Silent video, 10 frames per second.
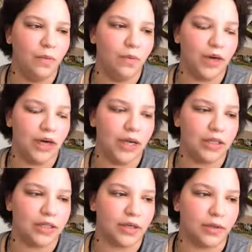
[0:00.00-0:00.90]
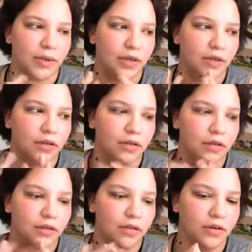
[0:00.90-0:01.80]
What's another one?
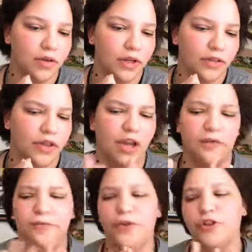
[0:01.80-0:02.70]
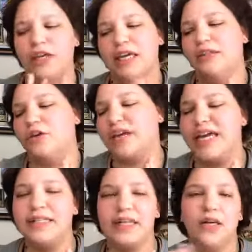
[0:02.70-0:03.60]
For the little
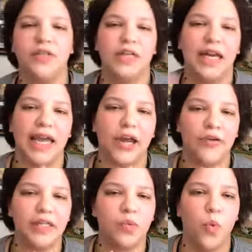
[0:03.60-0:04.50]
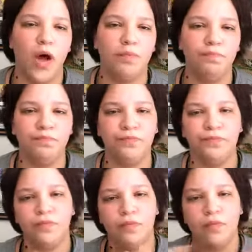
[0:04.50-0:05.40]
kids, they also did an Icarus one
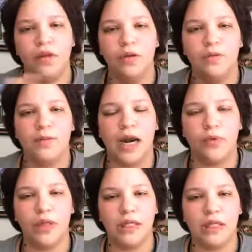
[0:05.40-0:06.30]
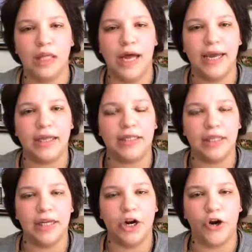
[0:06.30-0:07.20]
that I really liked.
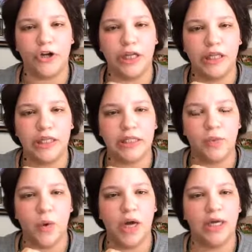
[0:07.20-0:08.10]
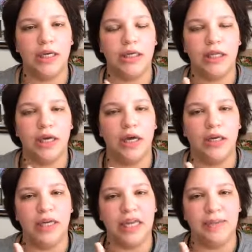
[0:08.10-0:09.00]
They did a Hercules one and
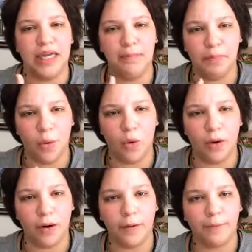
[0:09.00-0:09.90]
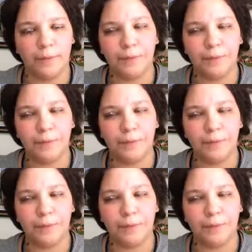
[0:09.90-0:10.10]
the Nemean boar.